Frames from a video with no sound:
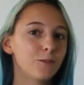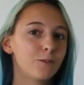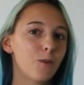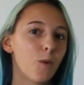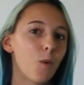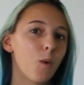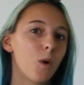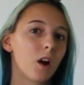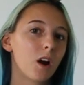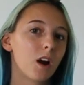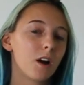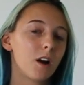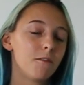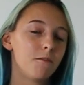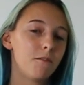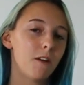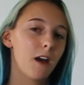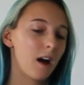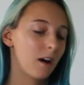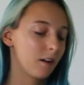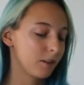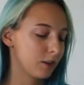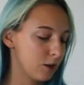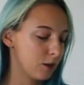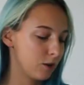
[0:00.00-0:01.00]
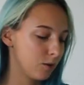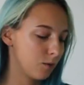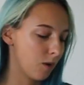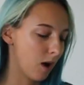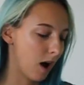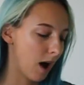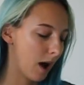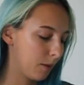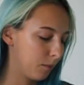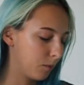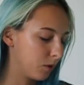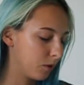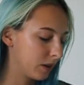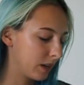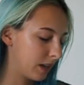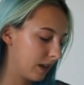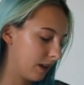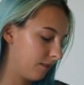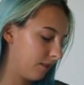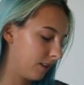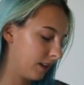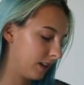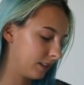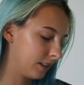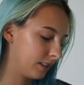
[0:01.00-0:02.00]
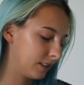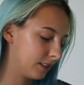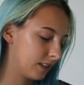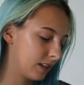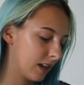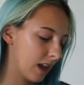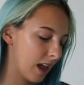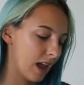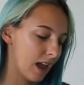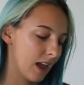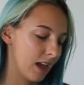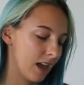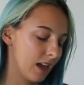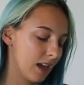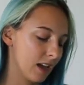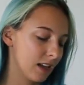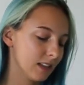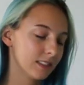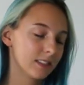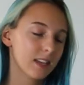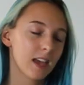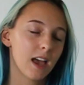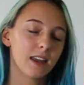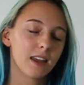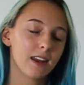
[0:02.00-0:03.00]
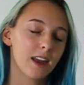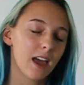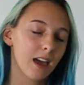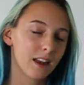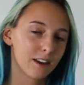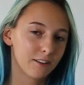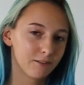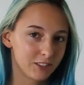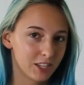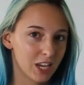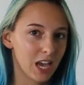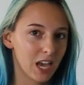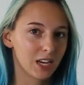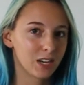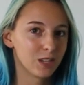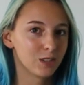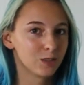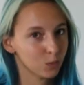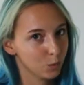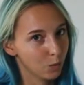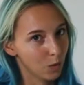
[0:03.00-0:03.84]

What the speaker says: for value, I will give it a 10 out of 10 as